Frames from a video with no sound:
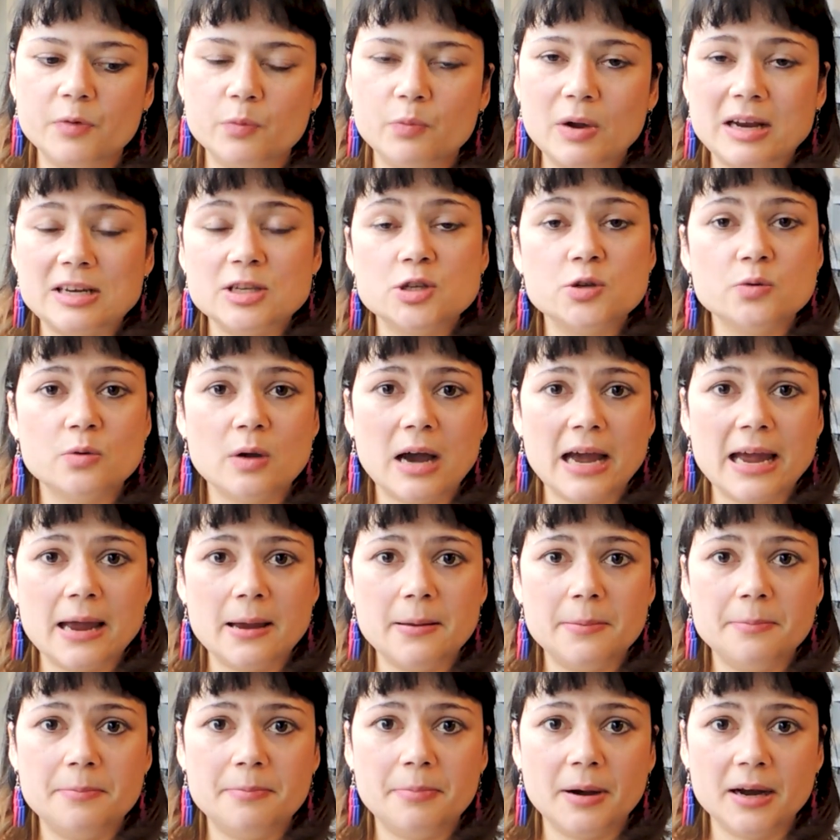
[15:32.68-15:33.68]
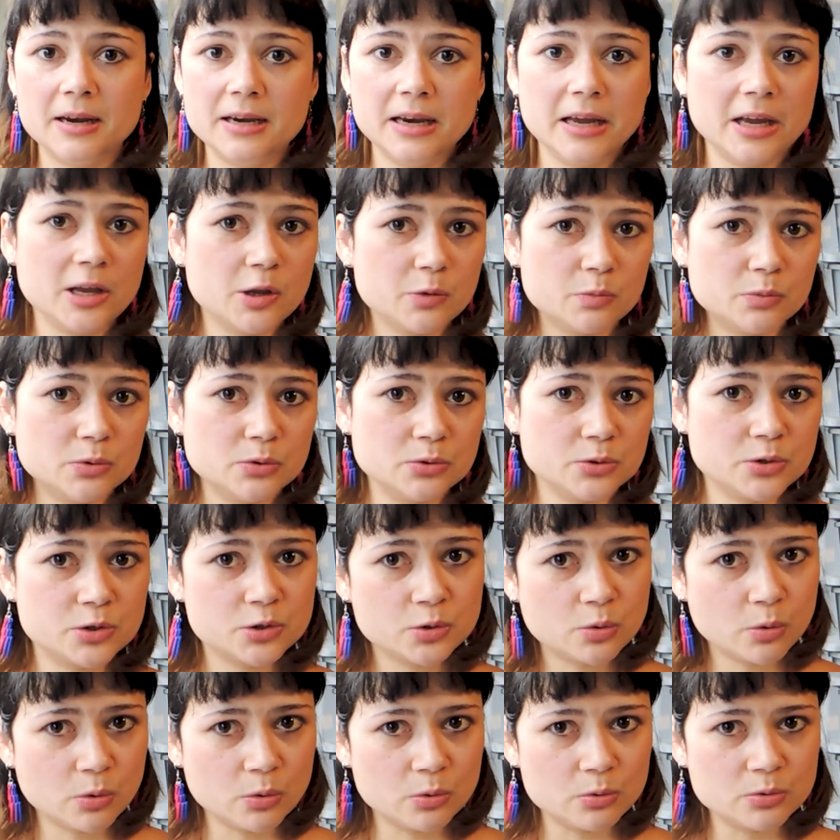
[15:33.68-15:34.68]
went to a bilingual
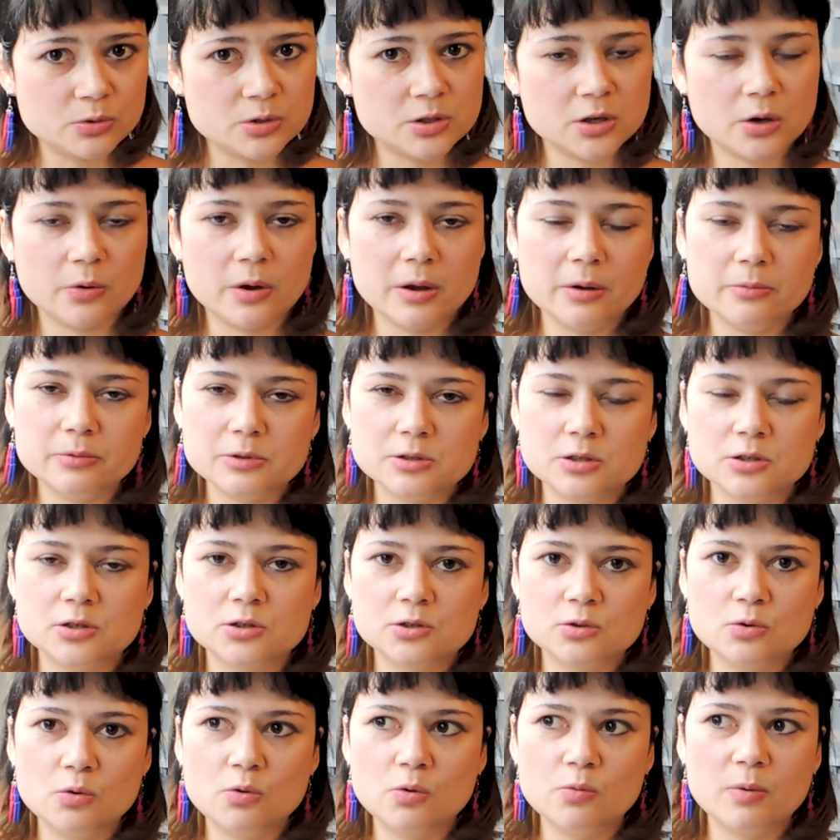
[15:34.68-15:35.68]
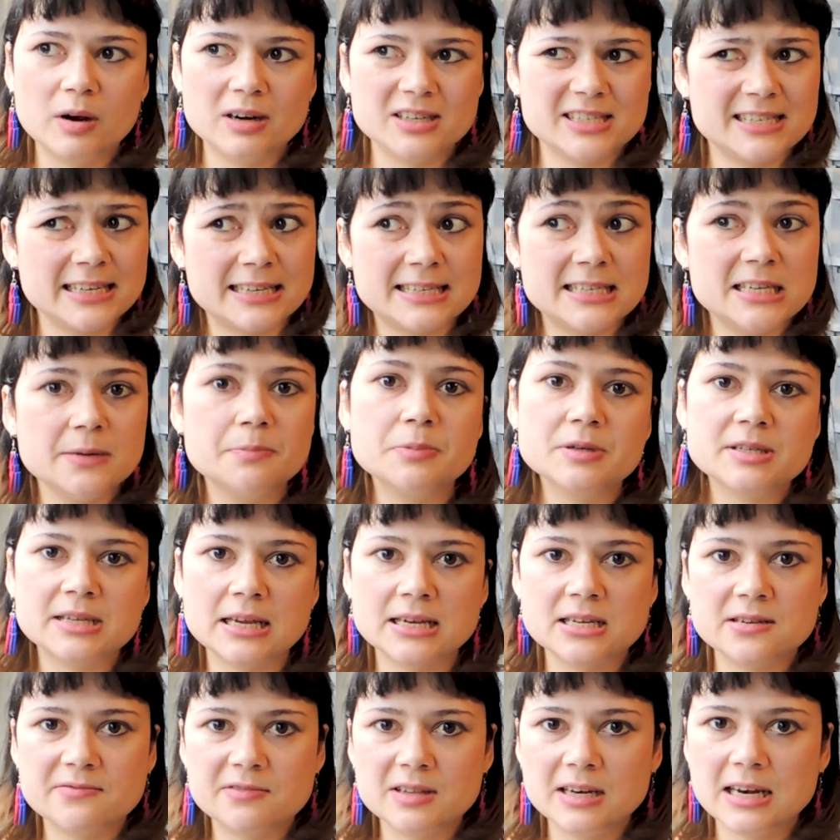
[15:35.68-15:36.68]
school. So it was a school where
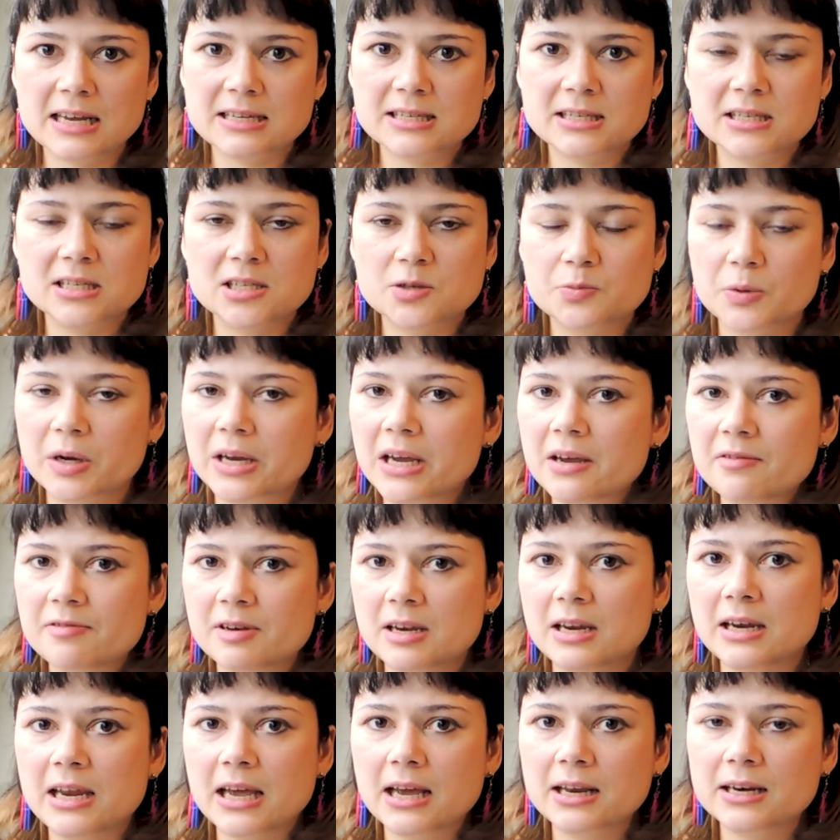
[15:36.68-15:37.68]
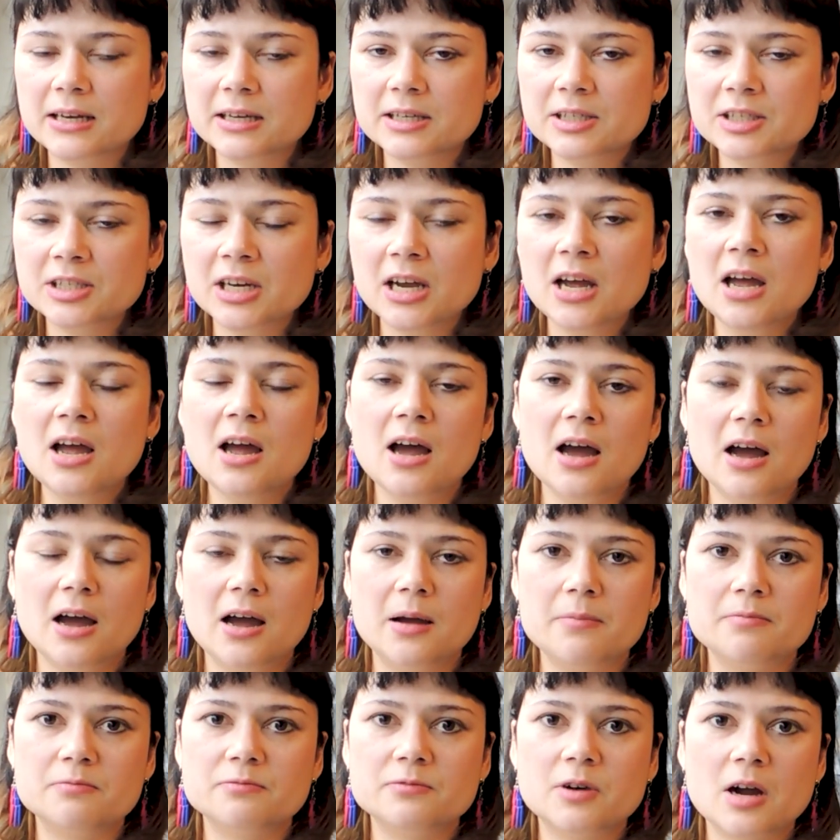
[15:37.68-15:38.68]
60% of the lessons were given in English,
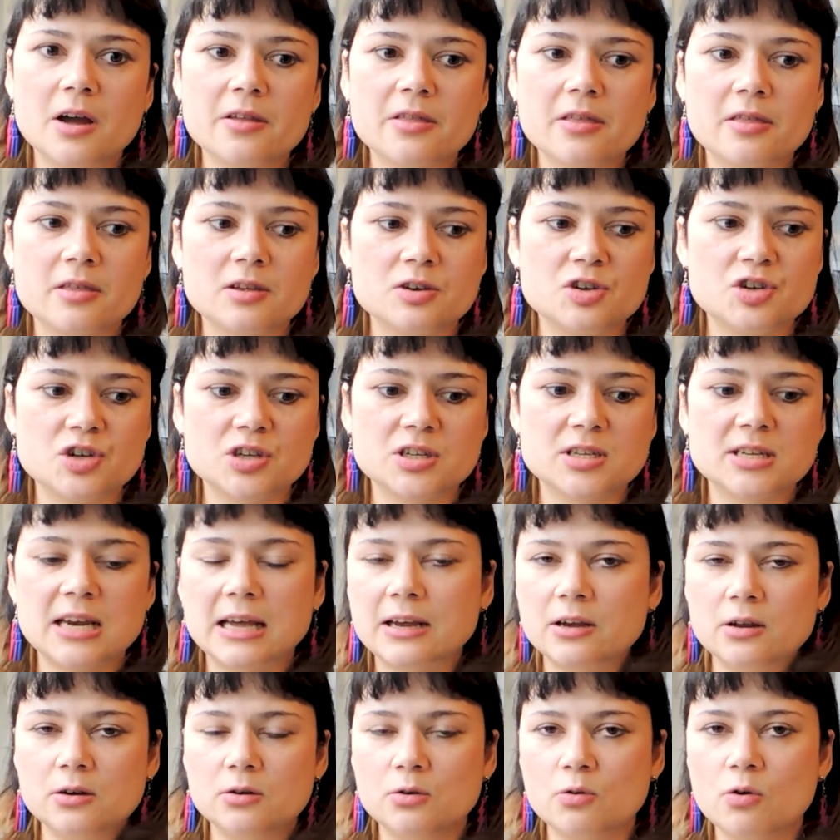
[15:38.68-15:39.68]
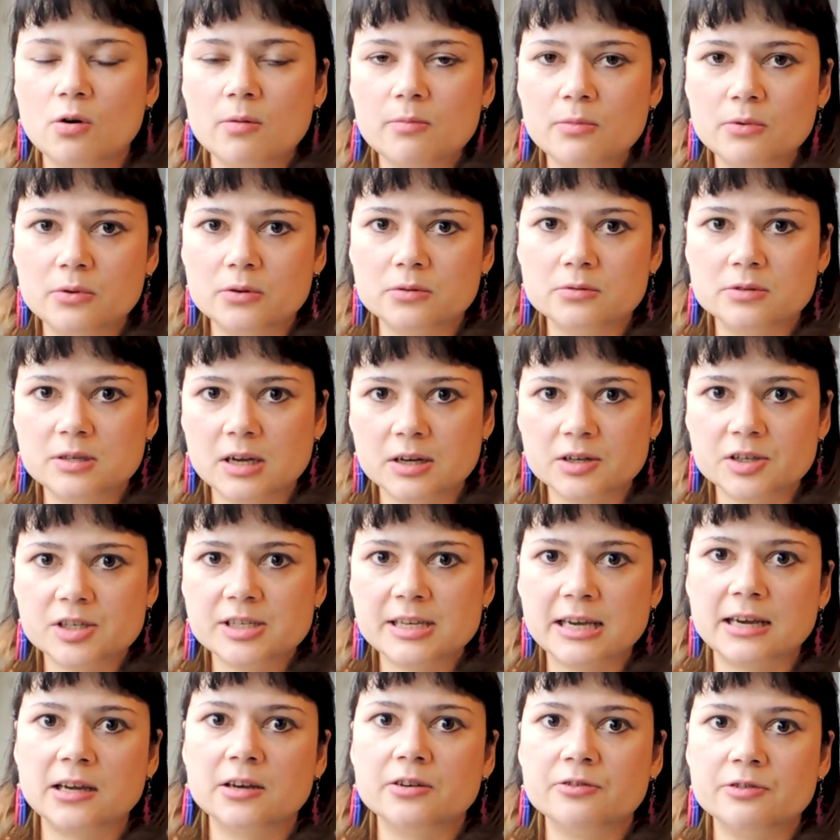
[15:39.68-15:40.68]
rather than just like a normal
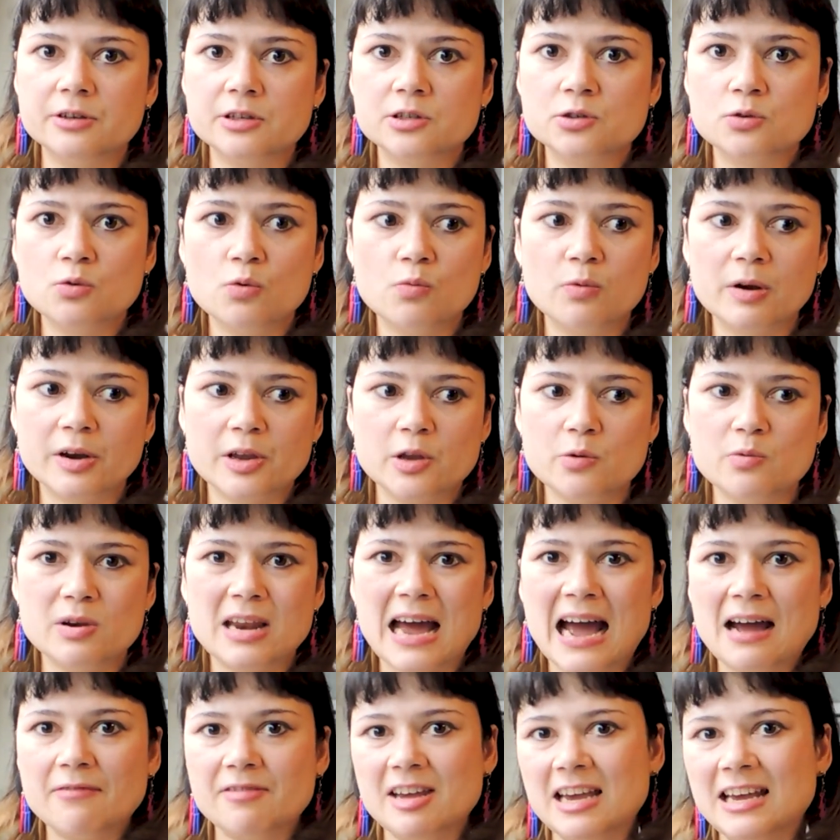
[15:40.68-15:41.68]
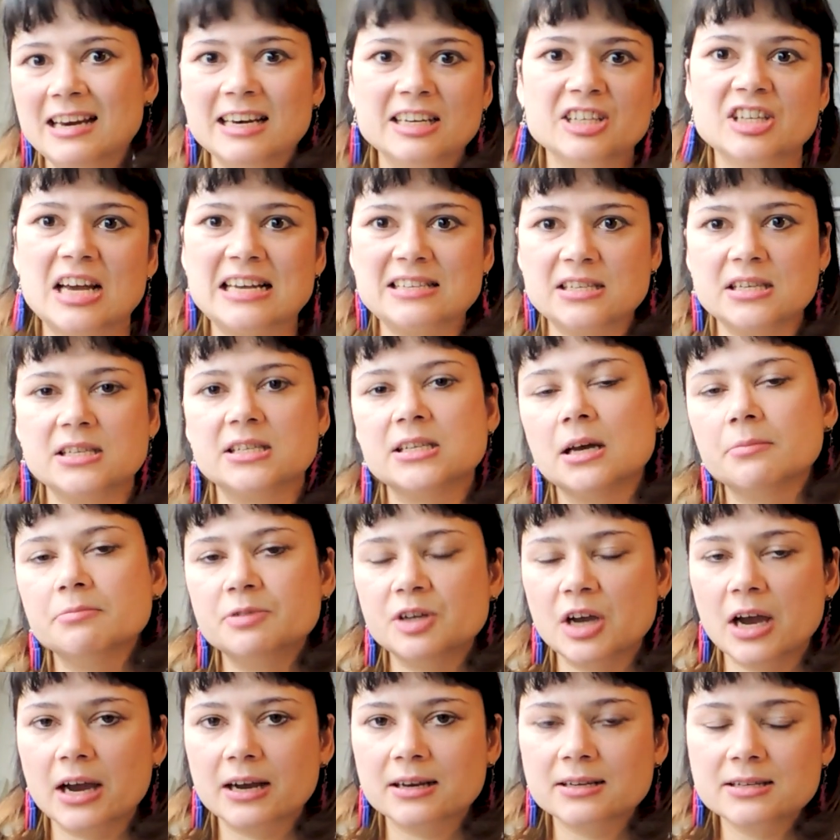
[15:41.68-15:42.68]
Dutch secondary school where you would have English as a
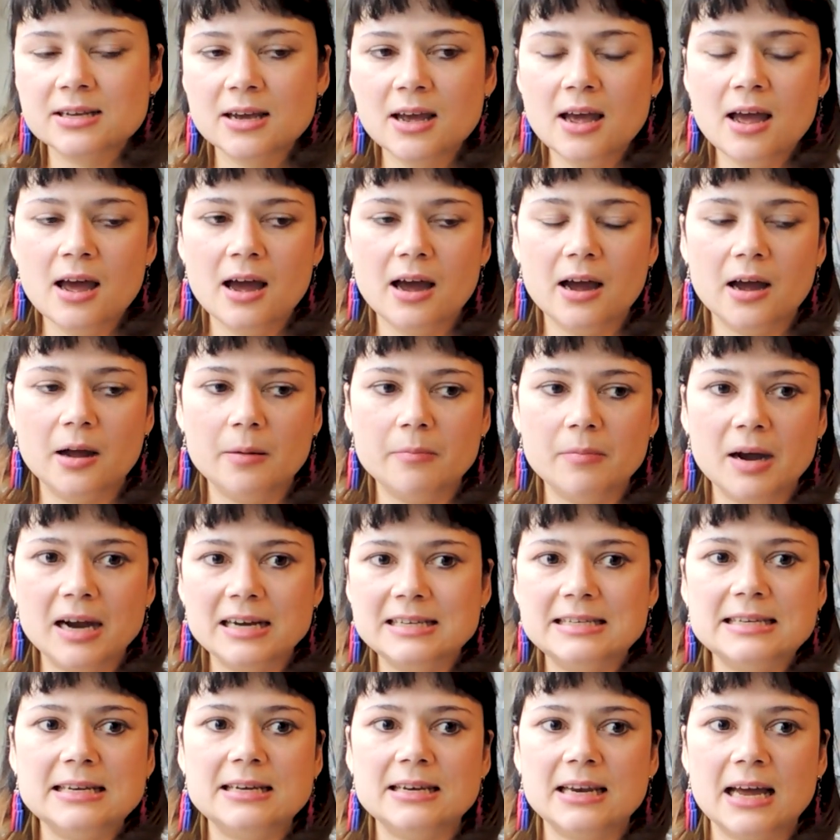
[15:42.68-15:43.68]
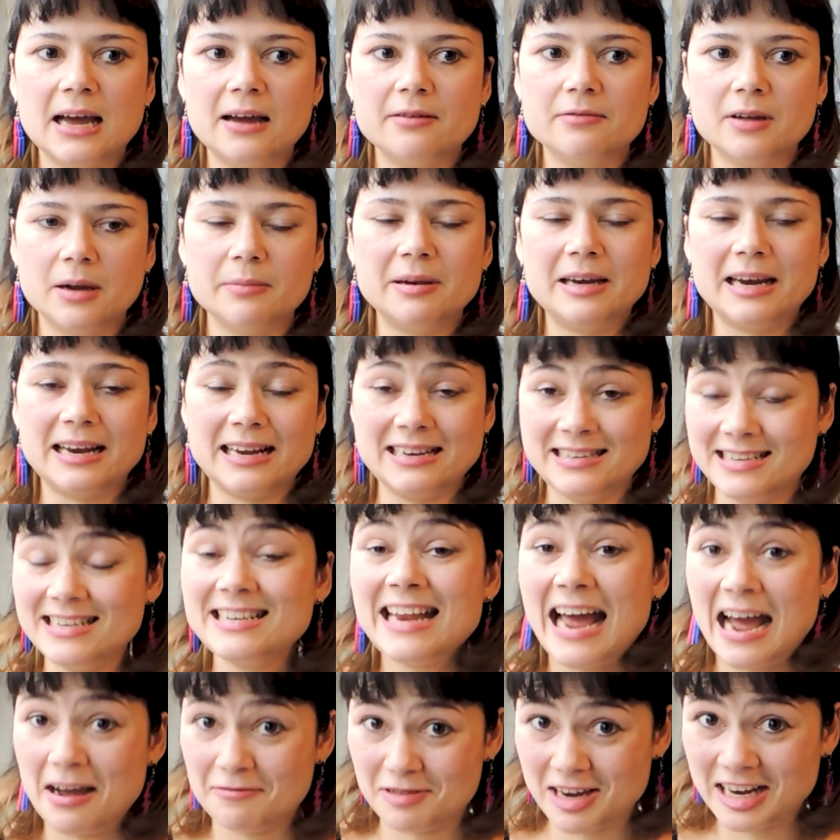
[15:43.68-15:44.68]
subject. I did
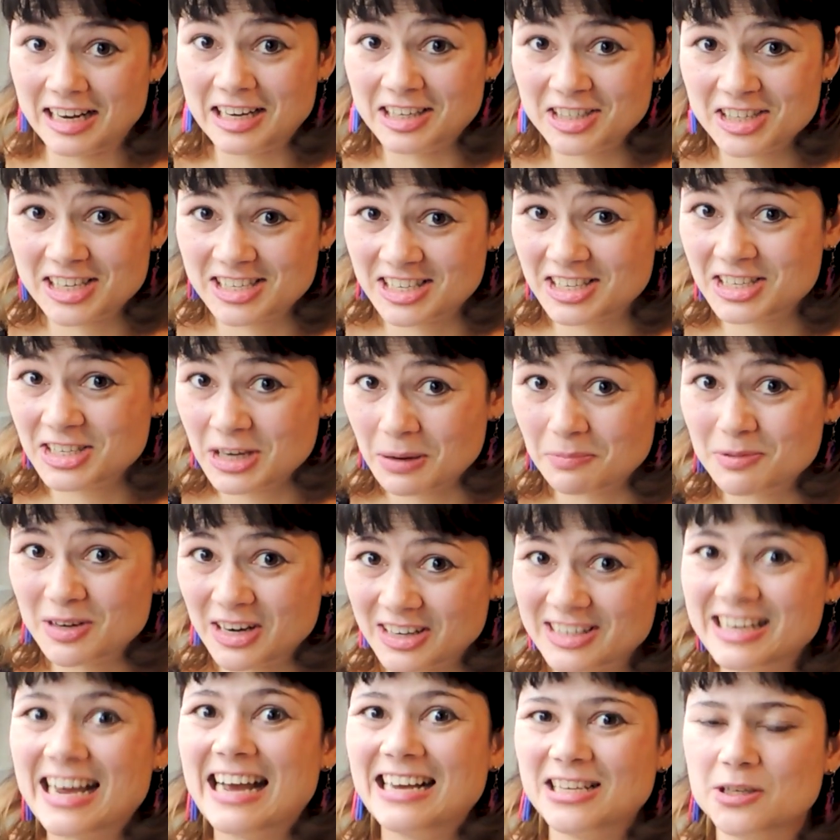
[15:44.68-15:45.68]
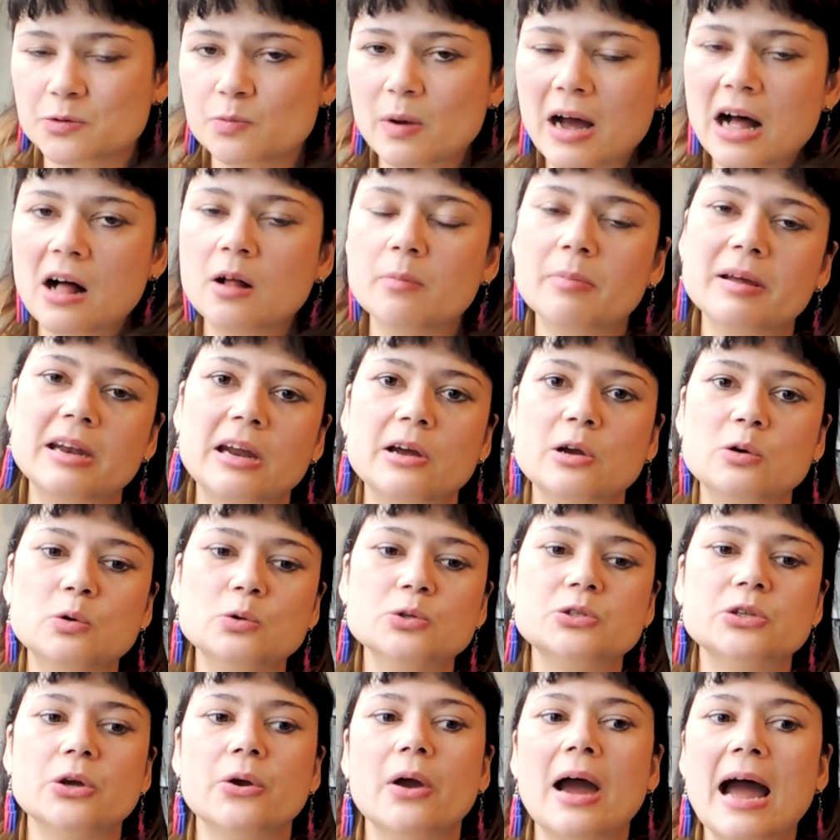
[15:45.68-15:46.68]
have English as a subject as well, but I
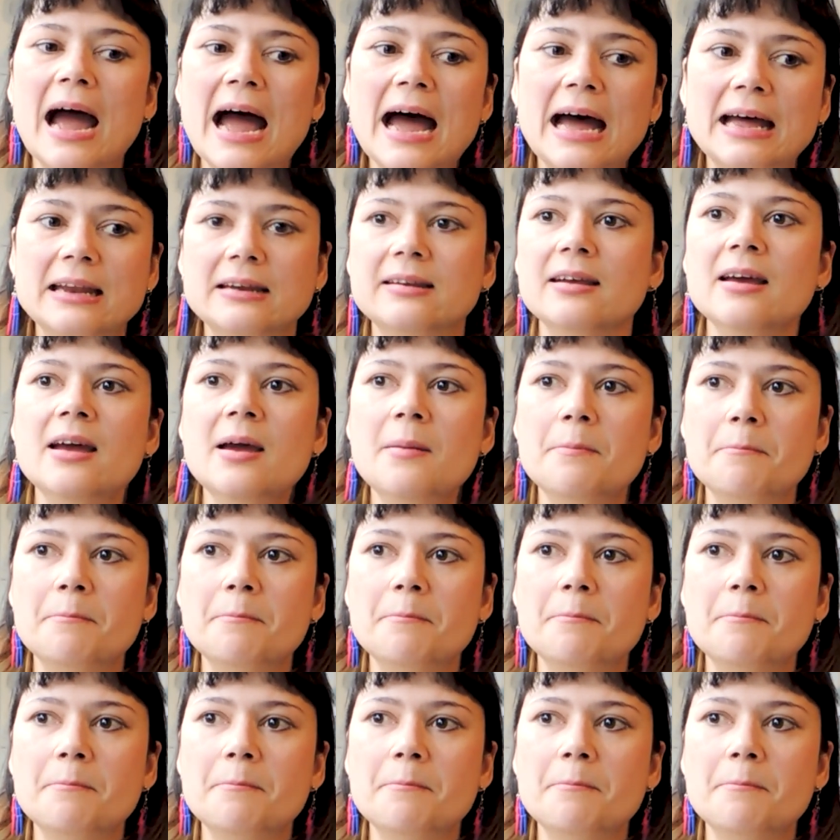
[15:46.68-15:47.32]
also had